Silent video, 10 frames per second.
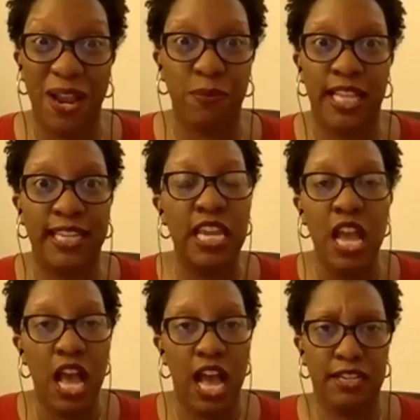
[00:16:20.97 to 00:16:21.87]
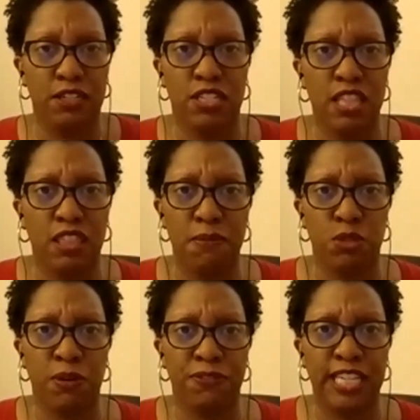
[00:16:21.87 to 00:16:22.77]
We're like, I just sent the most
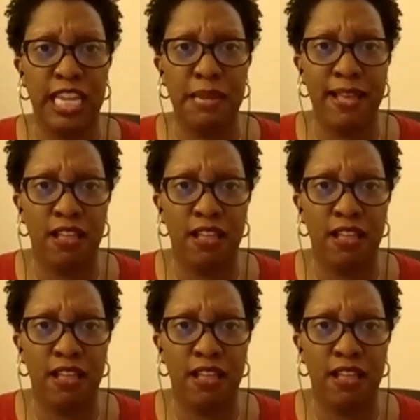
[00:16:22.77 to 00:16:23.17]
perfect email.